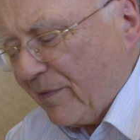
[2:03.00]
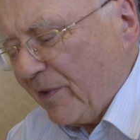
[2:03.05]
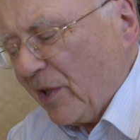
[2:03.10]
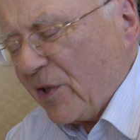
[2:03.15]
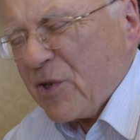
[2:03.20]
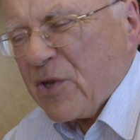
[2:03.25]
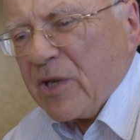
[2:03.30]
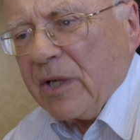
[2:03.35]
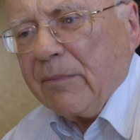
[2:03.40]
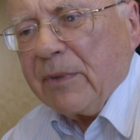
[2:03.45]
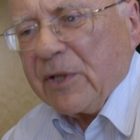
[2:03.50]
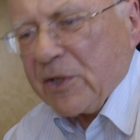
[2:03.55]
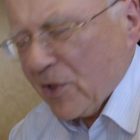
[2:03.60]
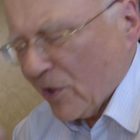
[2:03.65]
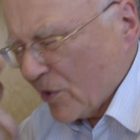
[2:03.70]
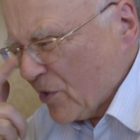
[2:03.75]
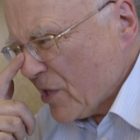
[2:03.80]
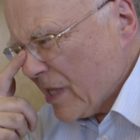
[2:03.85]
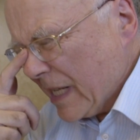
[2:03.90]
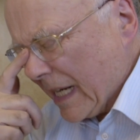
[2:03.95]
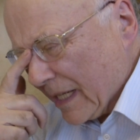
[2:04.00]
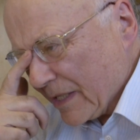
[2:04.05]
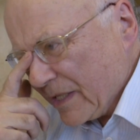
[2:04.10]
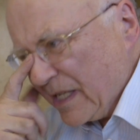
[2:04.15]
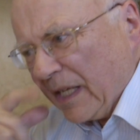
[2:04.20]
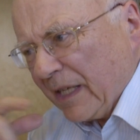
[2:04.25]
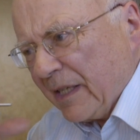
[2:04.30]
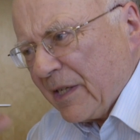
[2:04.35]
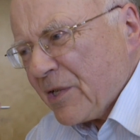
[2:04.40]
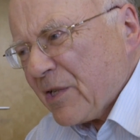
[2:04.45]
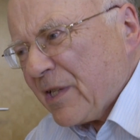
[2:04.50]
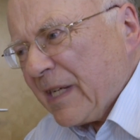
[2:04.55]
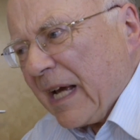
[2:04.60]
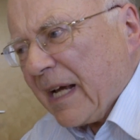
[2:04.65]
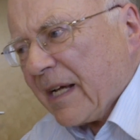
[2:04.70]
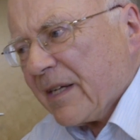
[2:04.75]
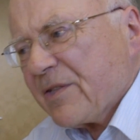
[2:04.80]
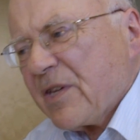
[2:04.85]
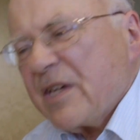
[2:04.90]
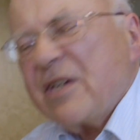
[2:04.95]
we've done so much on stacks,
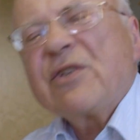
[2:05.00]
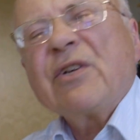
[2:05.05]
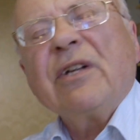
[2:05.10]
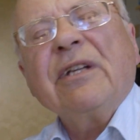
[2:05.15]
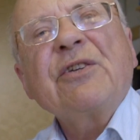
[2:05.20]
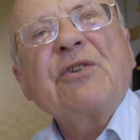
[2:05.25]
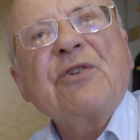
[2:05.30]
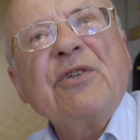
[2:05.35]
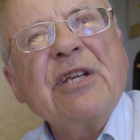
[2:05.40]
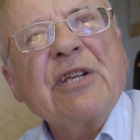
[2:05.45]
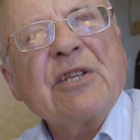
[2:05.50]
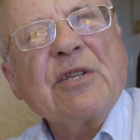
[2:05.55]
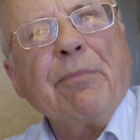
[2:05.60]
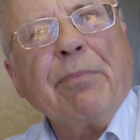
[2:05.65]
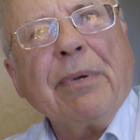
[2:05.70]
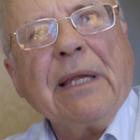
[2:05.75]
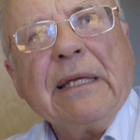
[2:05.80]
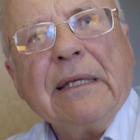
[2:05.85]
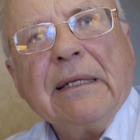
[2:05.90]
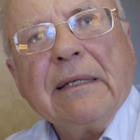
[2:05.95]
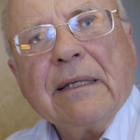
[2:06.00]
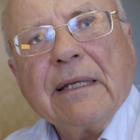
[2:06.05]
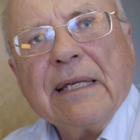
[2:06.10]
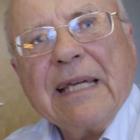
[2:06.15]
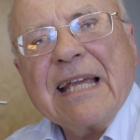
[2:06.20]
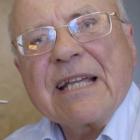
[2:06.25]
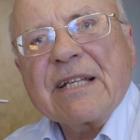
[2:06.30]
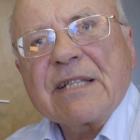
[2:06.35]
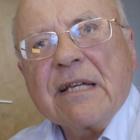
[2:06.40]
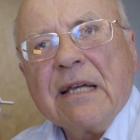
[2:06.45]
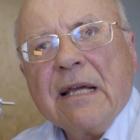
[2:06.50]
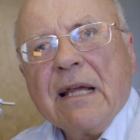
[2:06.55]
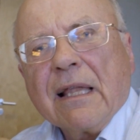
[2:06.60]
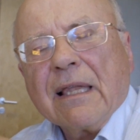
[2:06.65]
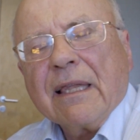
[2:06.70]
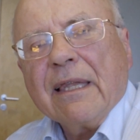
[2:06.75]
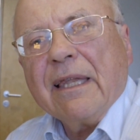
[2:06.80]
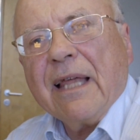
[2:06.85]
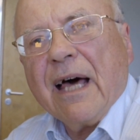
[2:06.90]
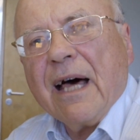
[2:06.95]
stacks is at least disciplined. It's
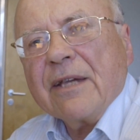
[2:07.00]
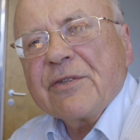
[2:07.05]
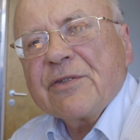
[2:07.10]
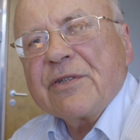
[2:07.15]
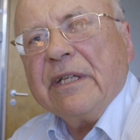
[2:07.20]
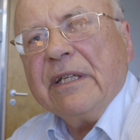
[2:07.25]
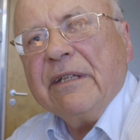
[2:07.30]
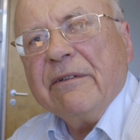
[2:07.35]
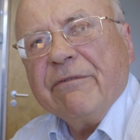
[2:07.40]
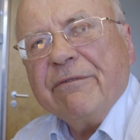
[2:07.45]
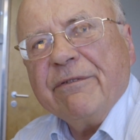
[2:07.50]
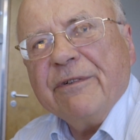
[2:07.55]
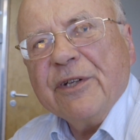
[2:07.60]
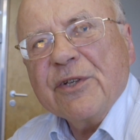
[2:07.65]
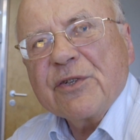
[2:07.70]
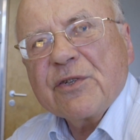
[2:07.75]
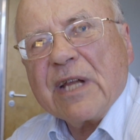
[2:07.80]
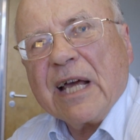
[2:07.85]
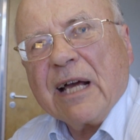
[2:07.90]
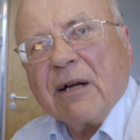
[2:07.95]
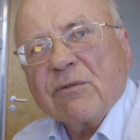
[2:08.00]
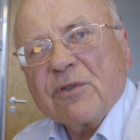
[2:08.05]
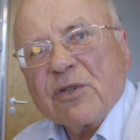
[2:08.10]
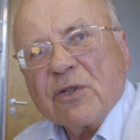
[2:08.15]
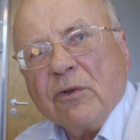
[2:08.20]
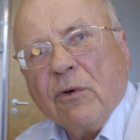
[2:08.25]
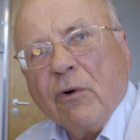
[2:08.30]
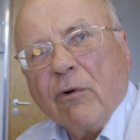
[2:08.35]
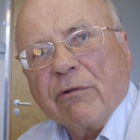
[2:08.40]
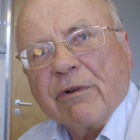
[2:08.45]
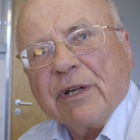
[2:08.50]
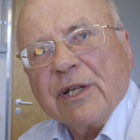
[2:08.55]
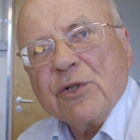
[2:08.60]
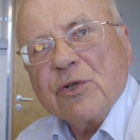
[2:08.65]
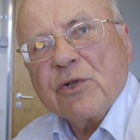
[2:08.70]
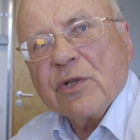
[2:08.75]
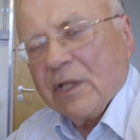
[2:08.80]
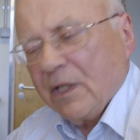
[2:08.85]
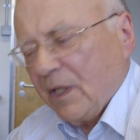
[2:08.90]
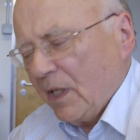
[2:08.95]
last in, first out
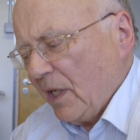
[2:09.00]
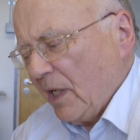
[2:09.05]
storage.